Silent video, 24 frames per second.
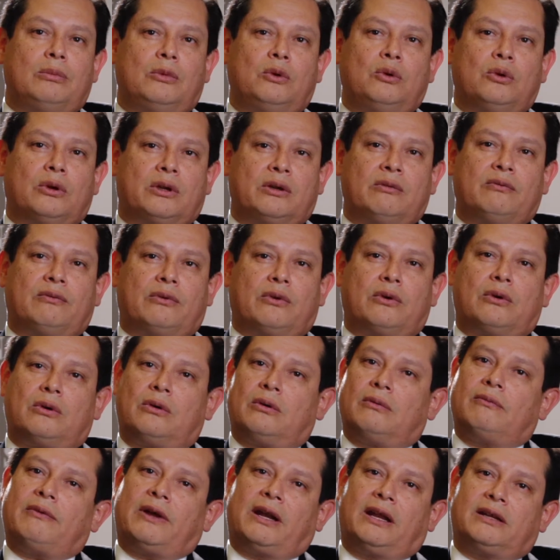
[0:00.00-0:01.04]
looking
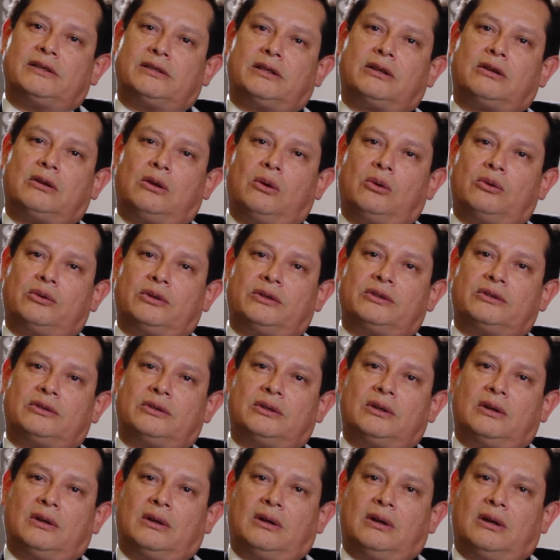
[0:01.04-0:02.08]
for financial
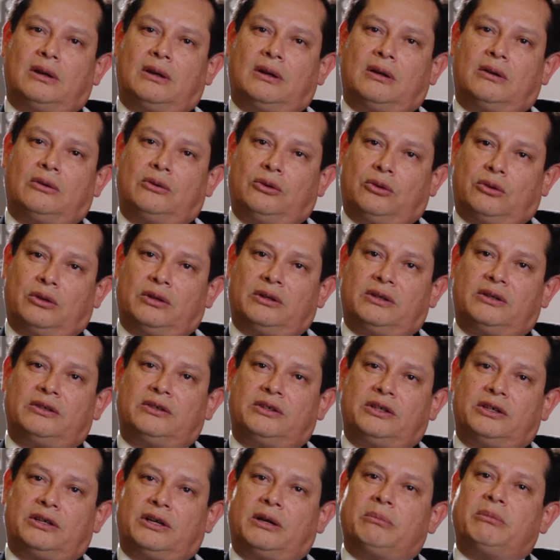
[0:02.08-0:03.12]
closings during this
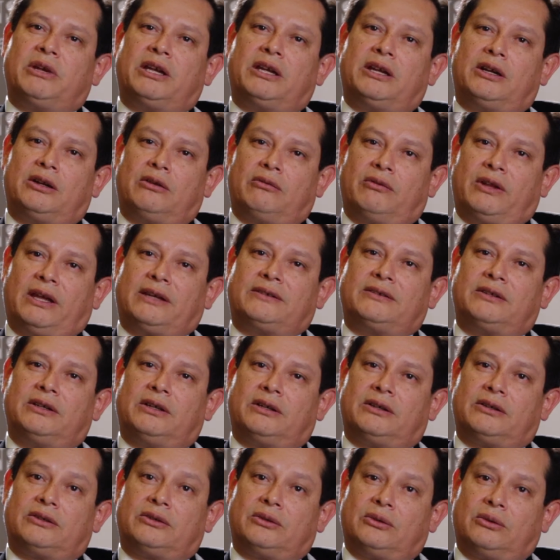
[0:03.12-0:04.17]
year and beginning of next
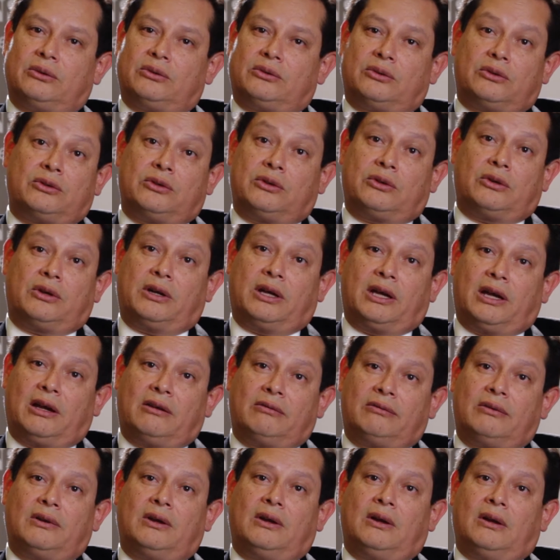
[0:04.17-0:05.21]
year. So you're going to
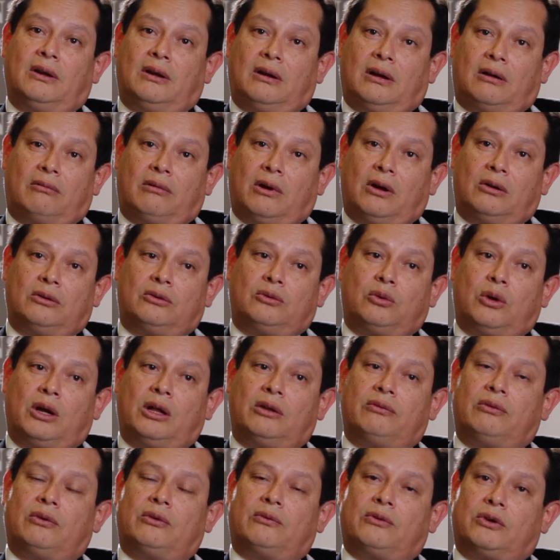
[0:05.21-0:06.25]
have around
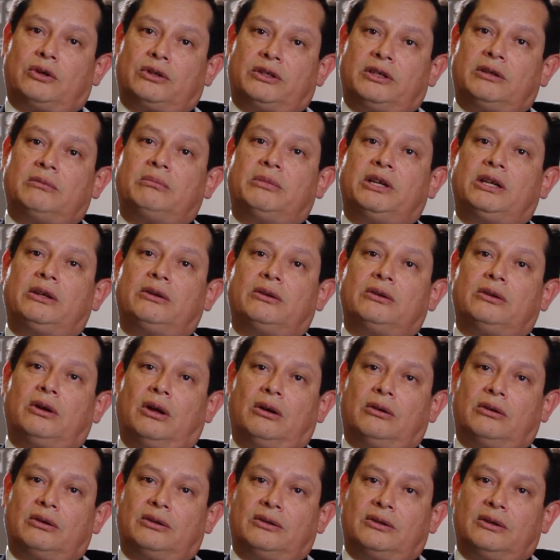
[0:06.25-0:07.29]
12 or $14 billion
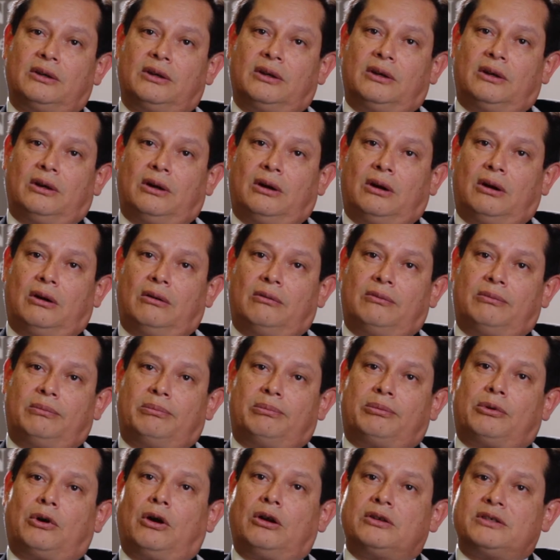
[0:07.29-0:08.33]
of
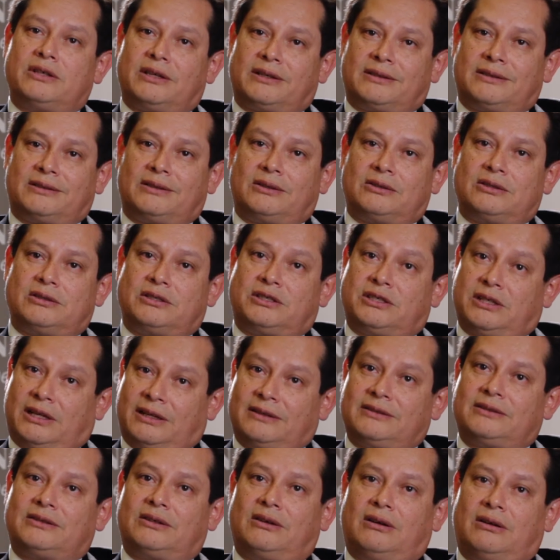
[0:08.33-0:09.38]
projects
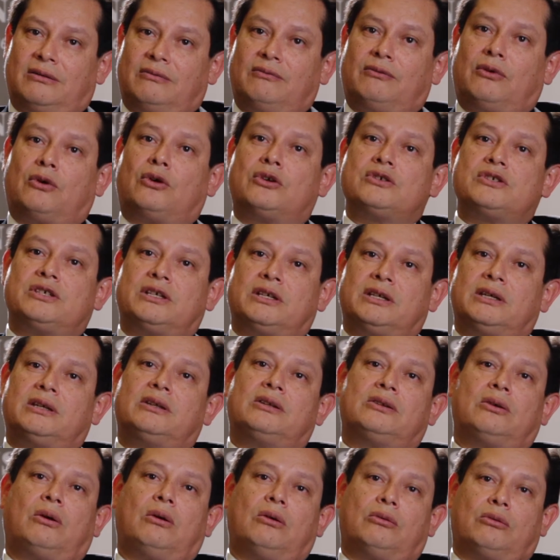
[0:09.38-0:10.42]
just on 4G
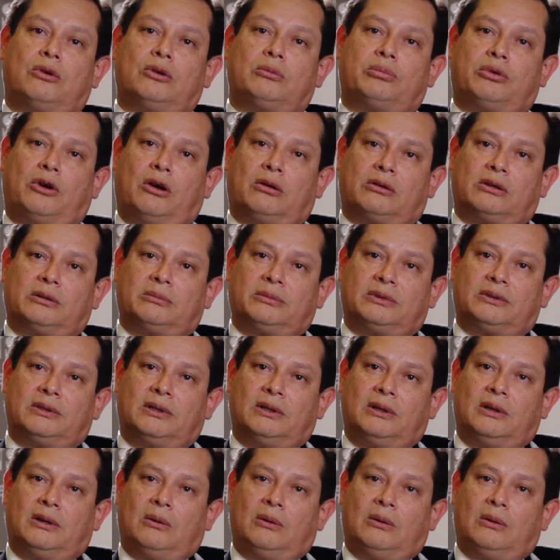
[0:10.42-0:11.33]
toll road programs.